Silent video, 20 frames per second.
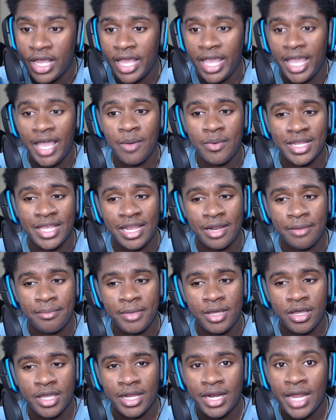He would get 1
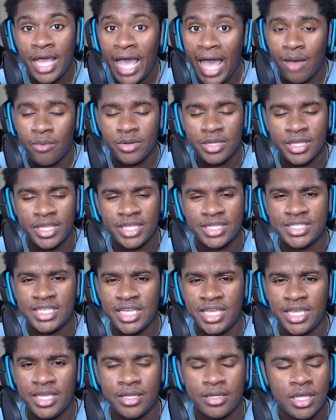million, I would get
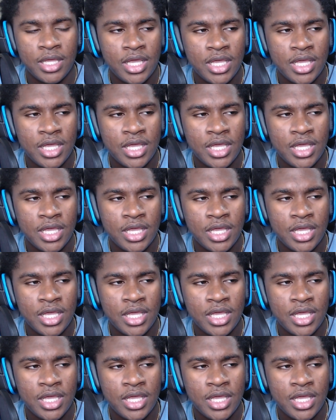10.